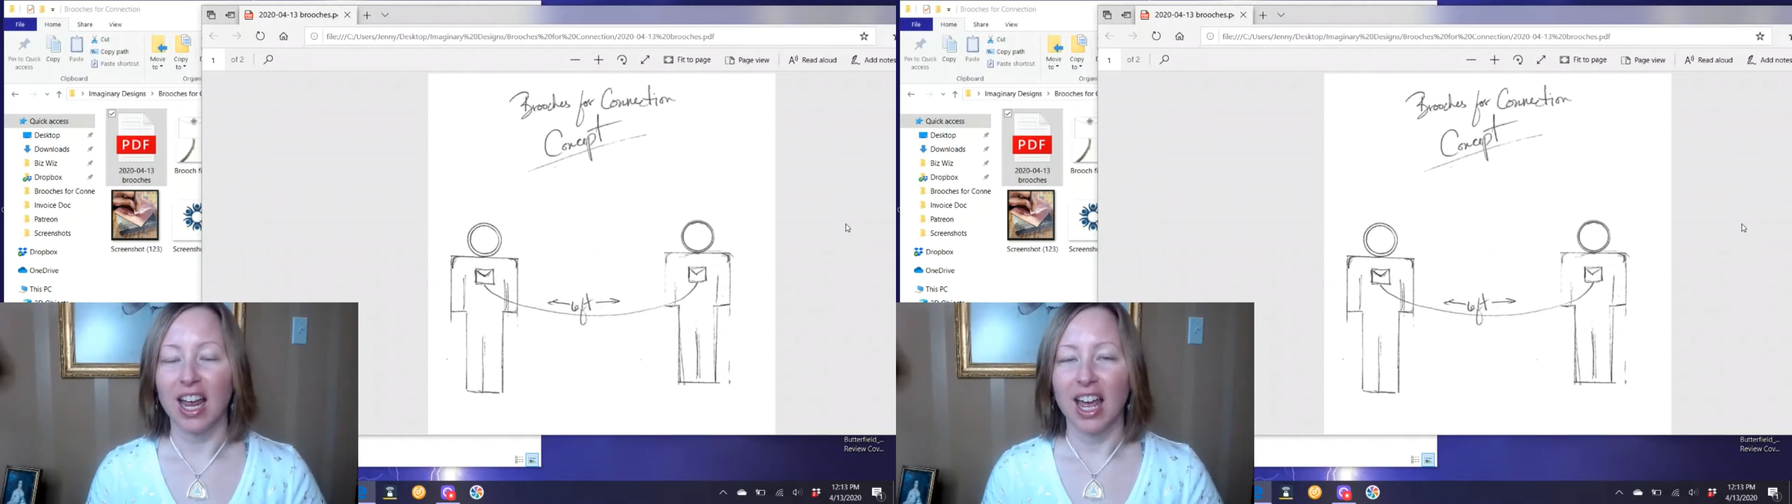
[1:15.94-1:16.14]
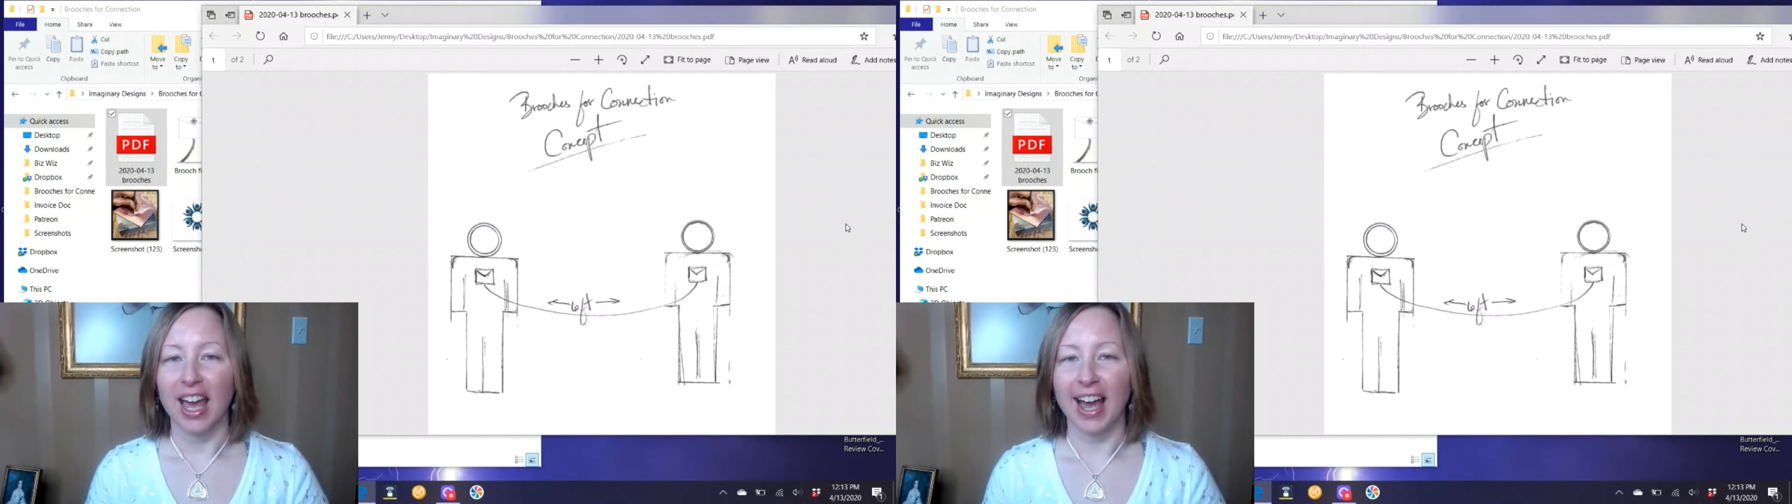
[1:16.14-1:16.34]

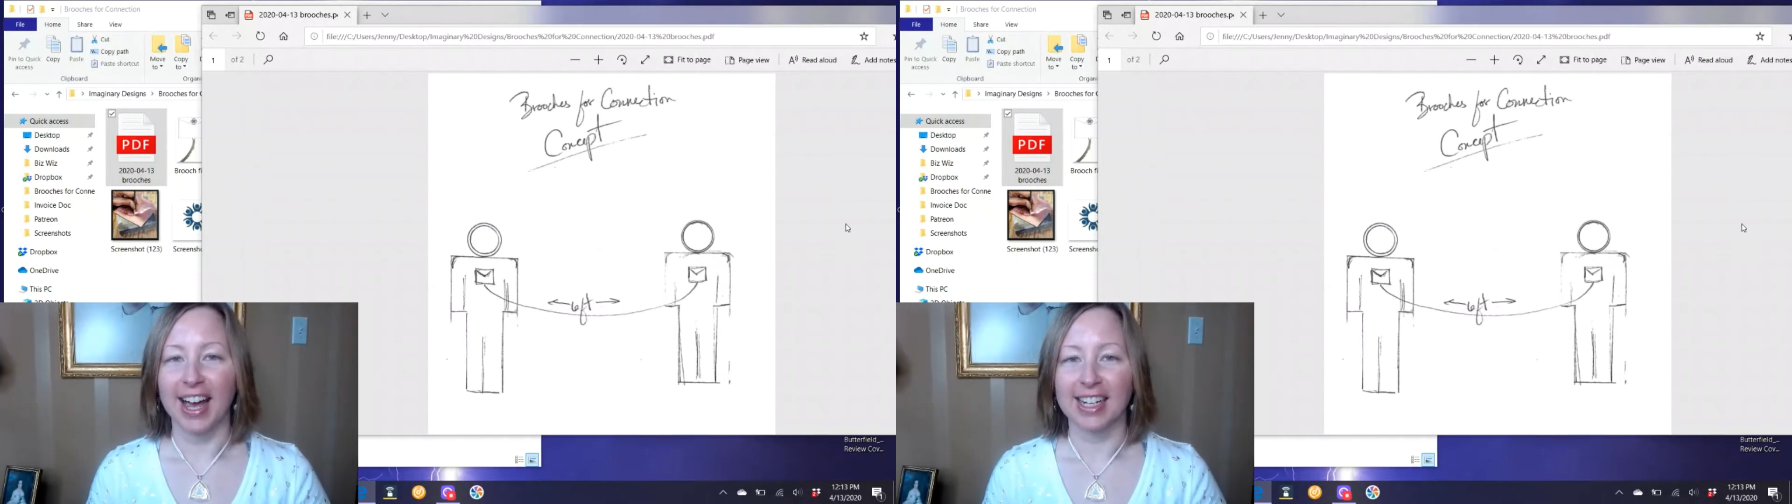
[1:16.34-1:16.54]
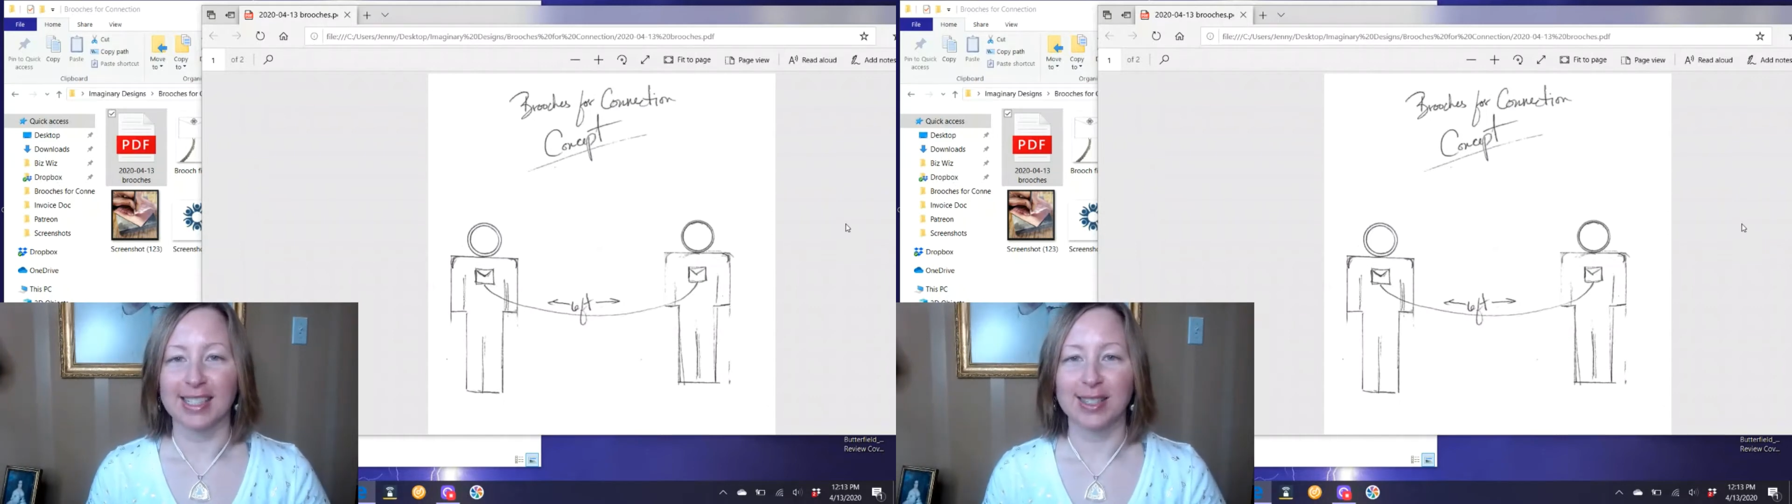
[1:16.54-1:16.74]

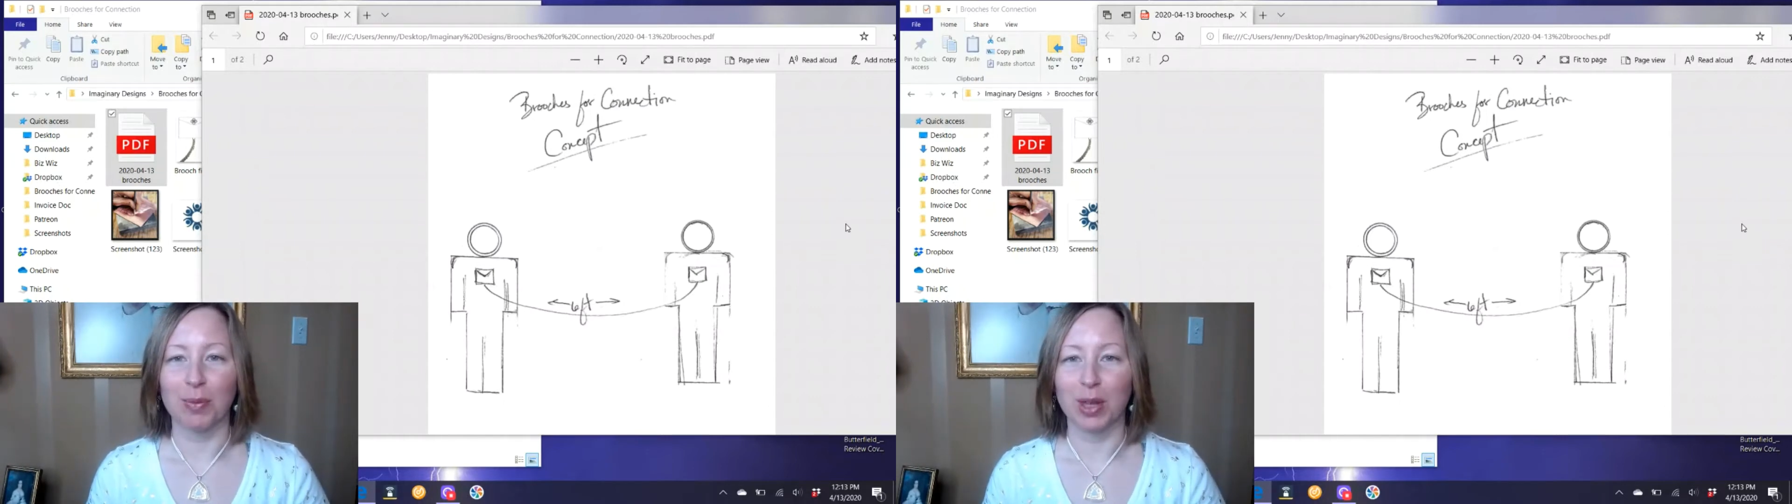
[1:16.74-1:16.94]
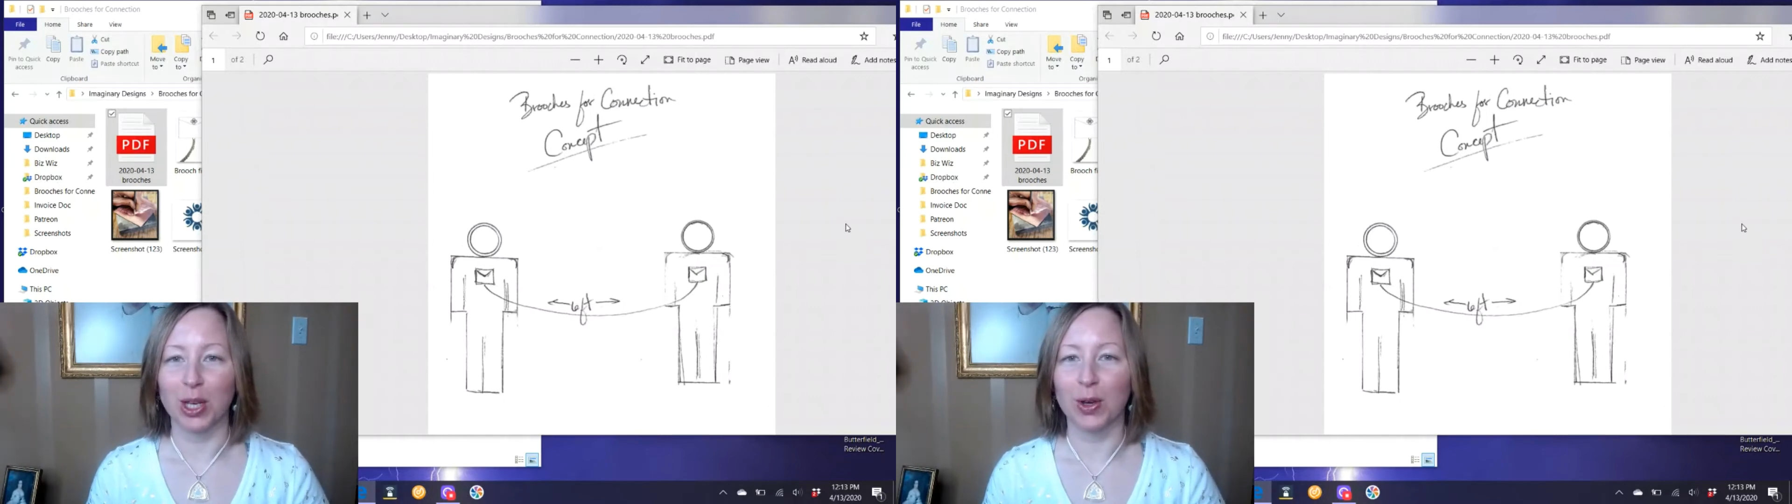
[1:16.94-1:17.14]
as
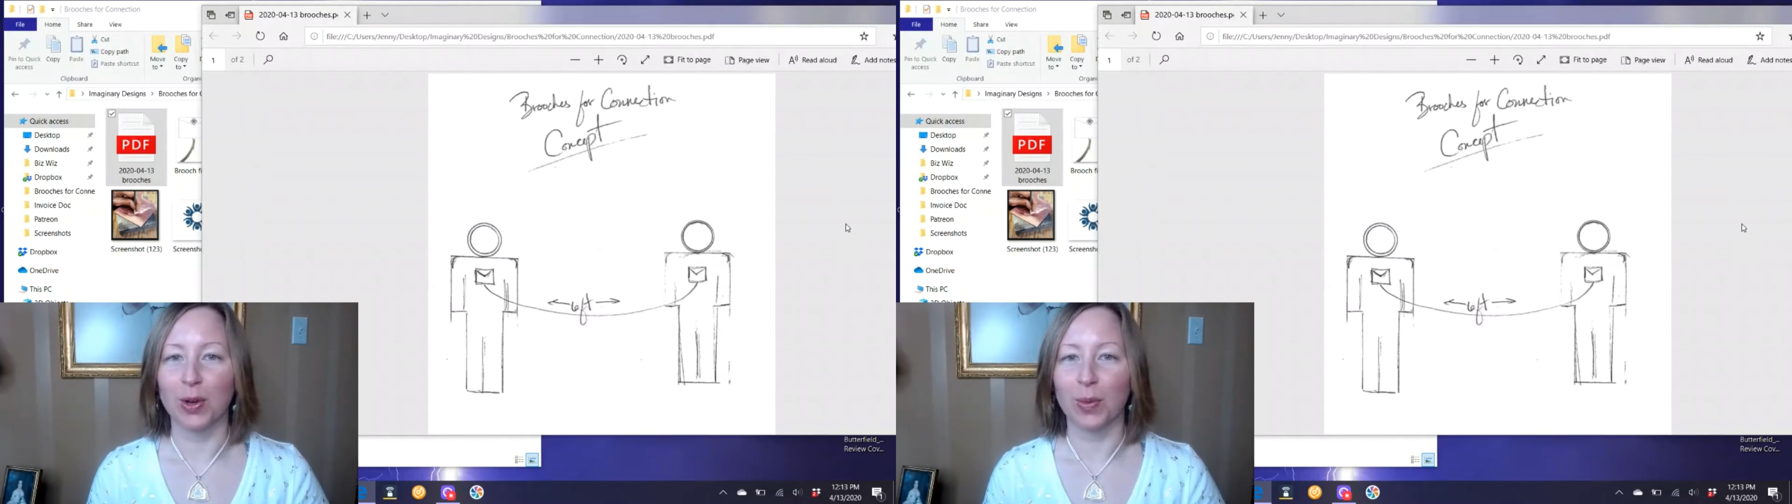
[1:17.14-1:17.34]
something you could